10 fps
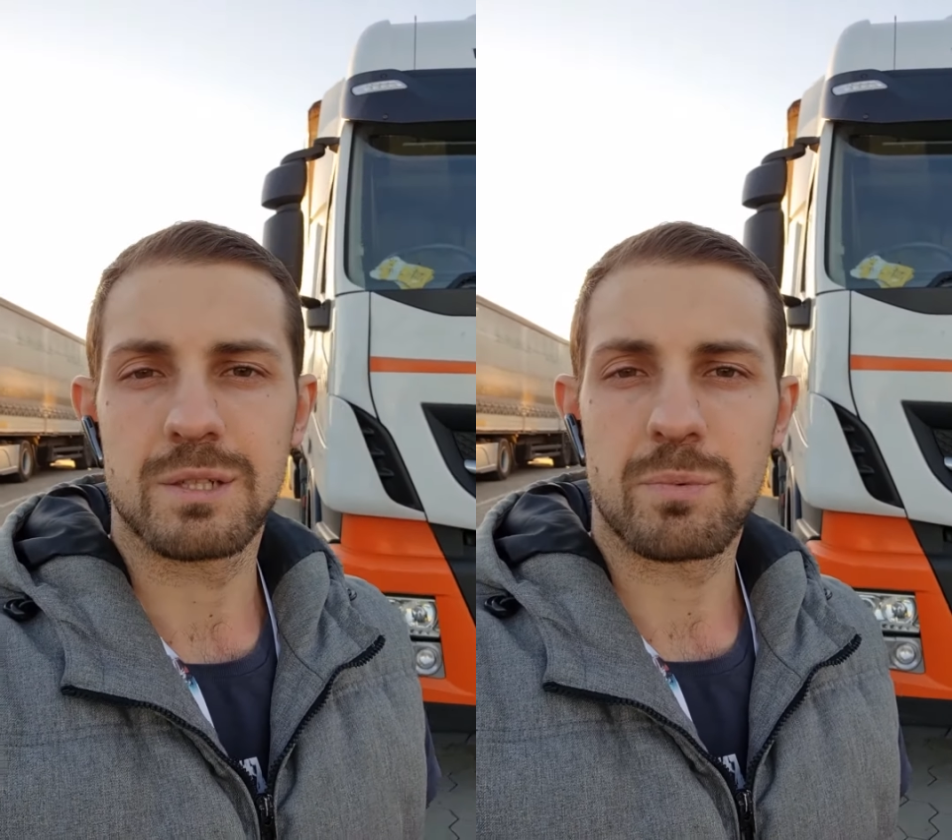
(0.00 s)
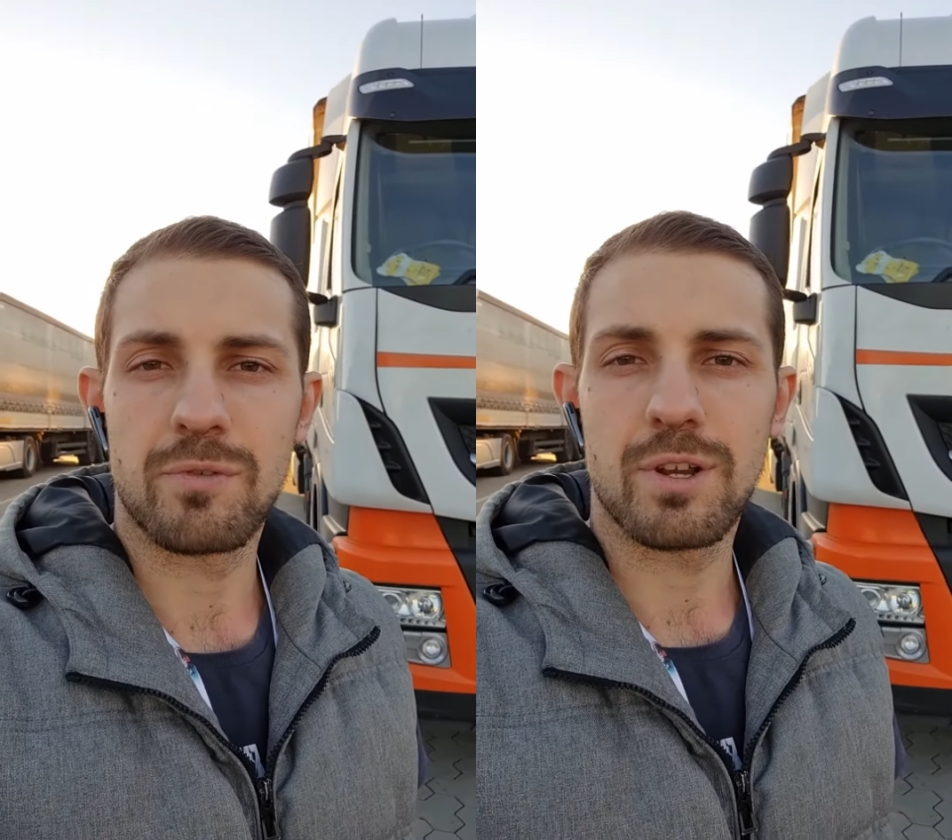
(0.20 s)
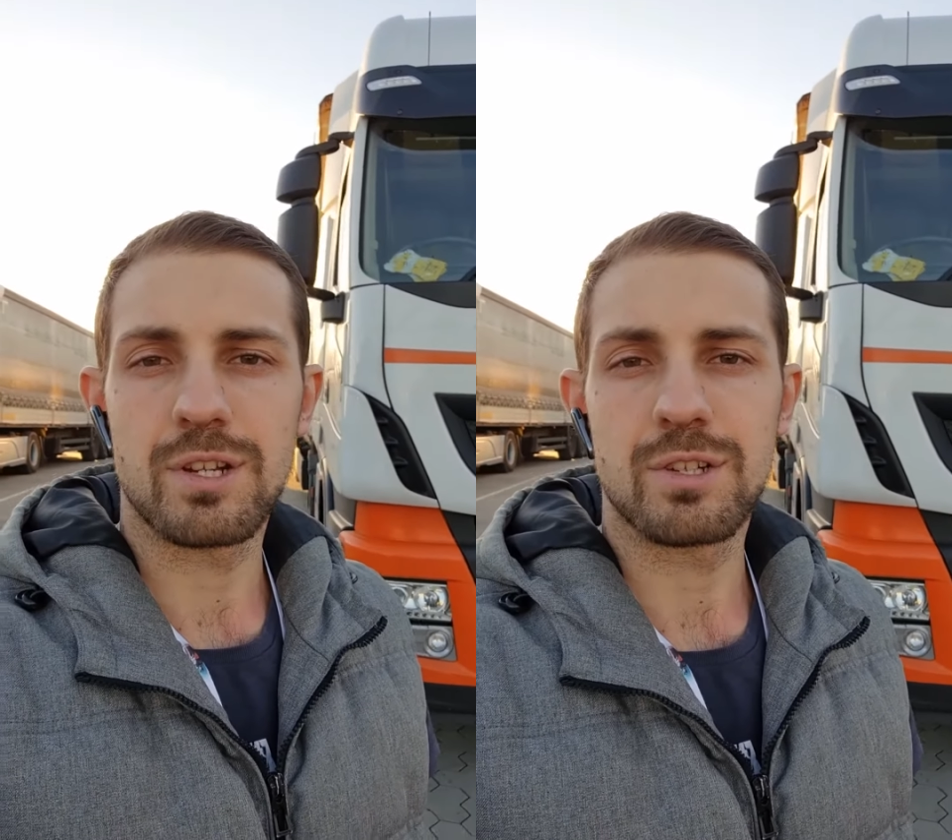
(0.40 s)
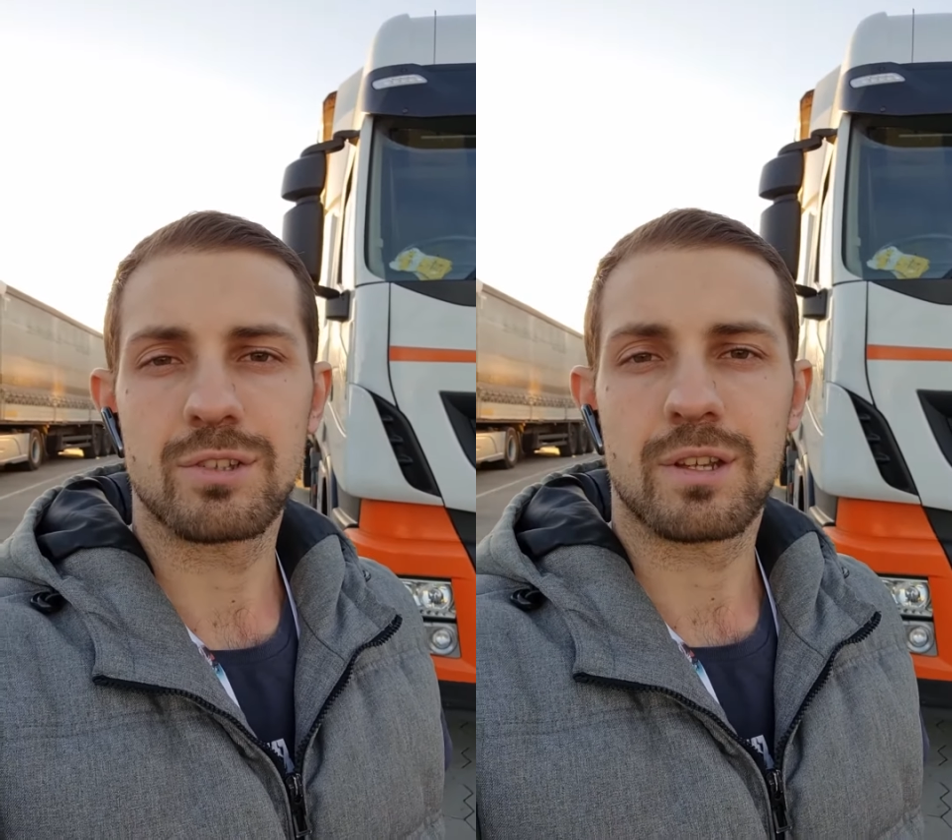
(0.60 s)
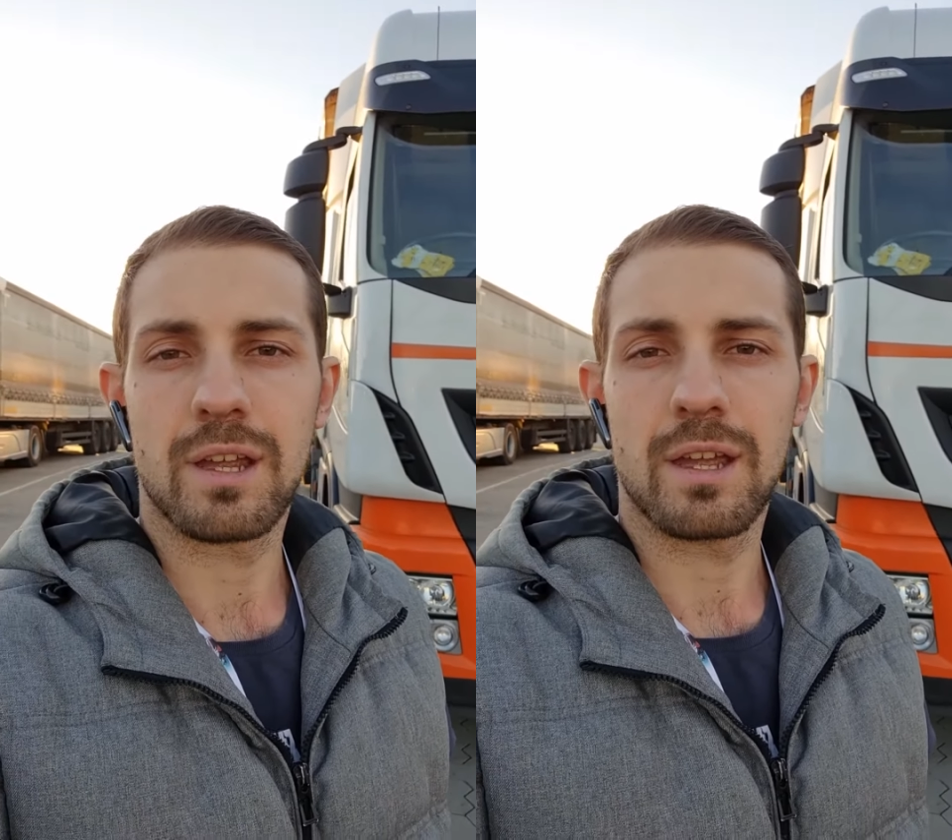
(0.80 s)
profession
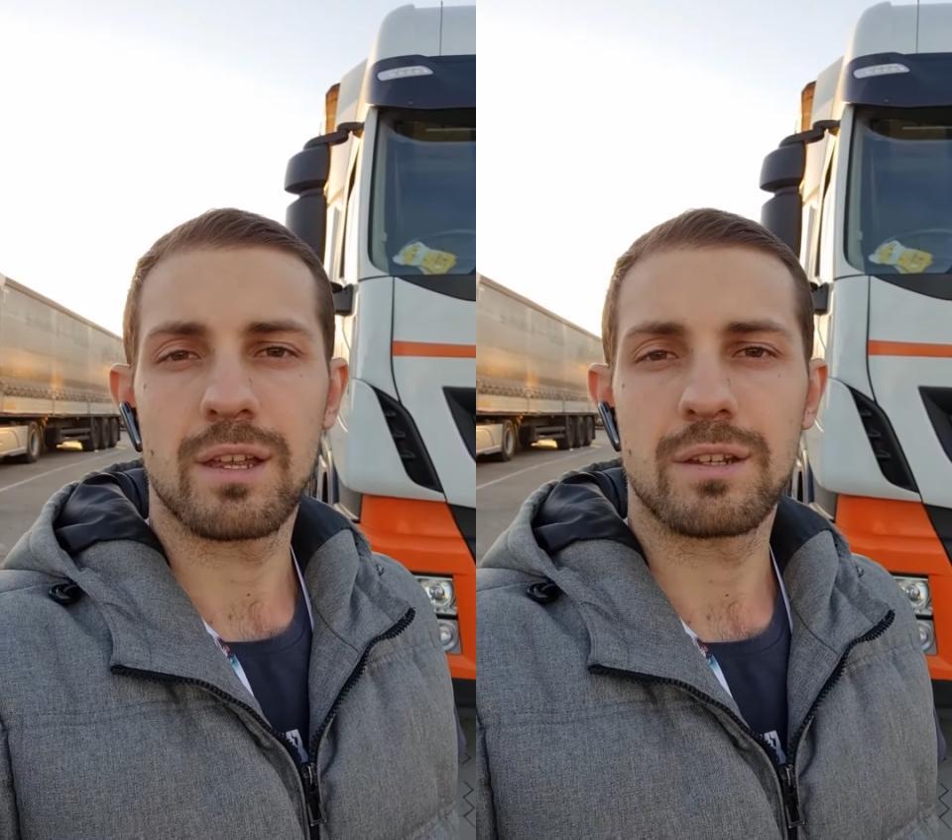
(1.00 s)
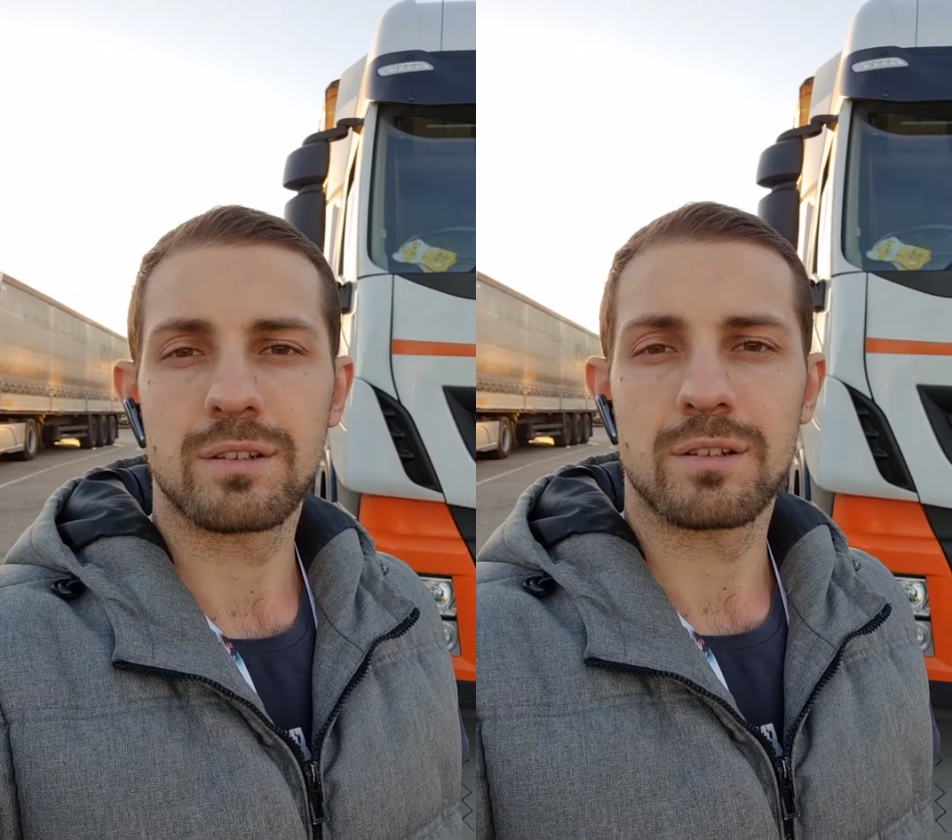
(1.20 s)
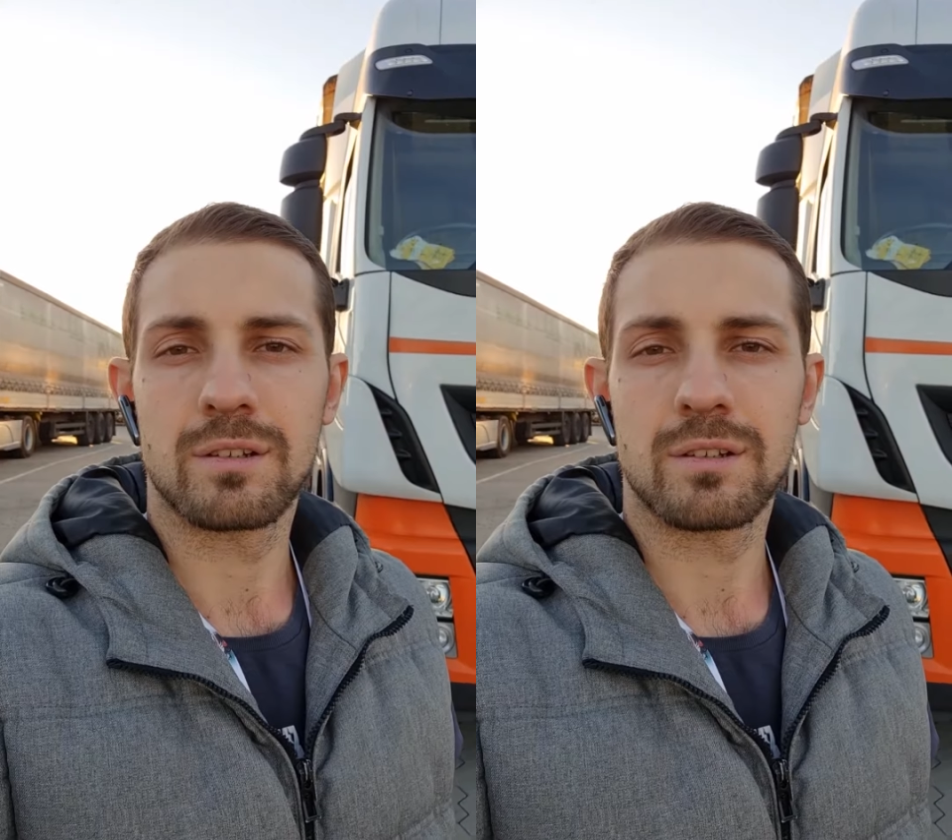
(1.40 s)
can